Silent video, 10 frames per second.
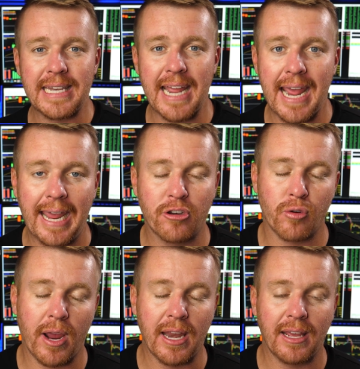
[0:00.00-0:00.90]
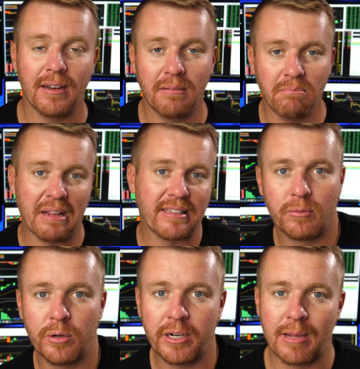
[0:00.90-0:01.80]
day trading, and that's
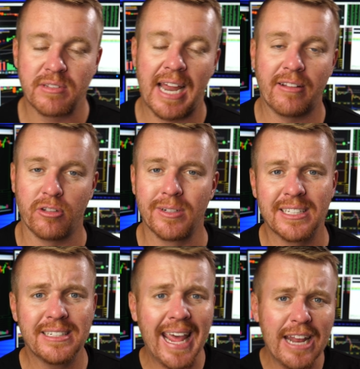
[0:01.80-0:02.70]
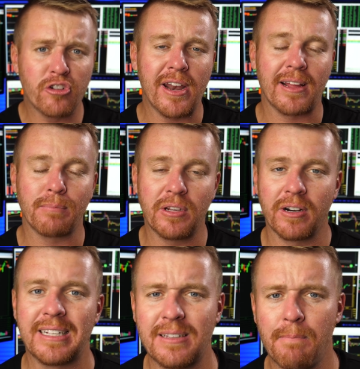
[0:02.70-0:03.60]
where it comes down to. It's a day trading computer.
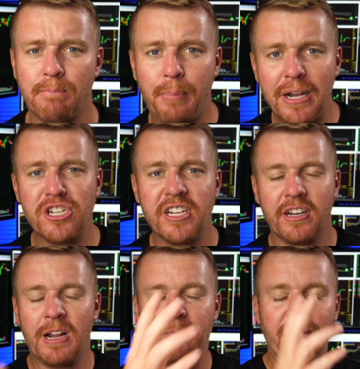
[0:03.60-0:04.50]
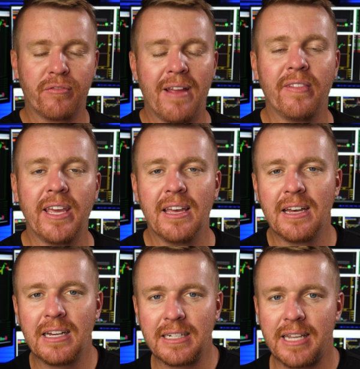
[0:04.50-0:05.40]
It's a budget-friendly
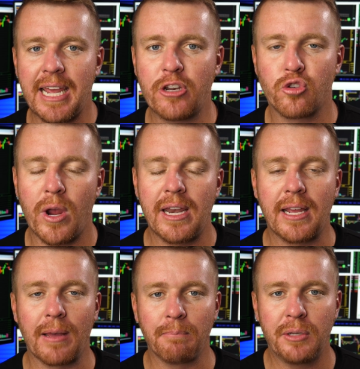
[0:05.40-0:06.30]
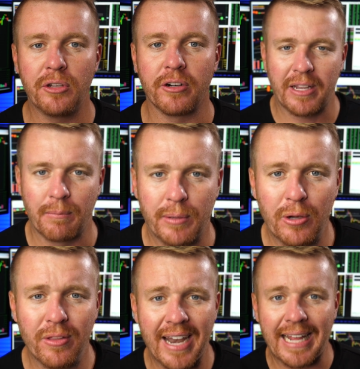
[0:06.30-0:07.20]
day trading computer. A
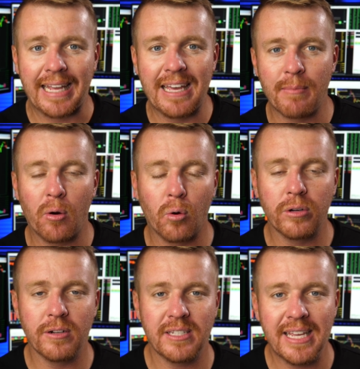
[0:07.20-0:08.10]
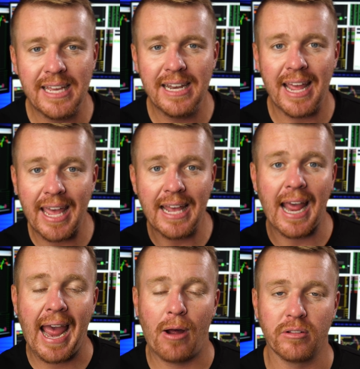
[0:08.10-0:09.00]
computer that I can get my orders in and
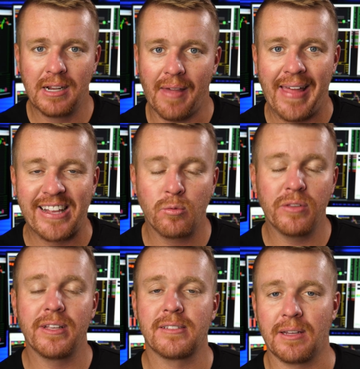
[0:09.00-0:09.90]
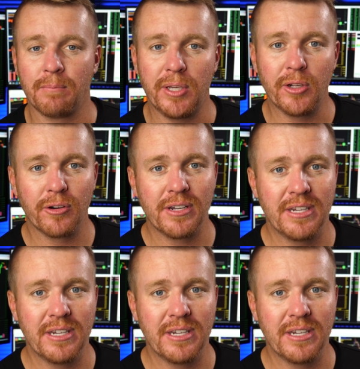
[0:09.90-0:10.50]
out. And that's what this computer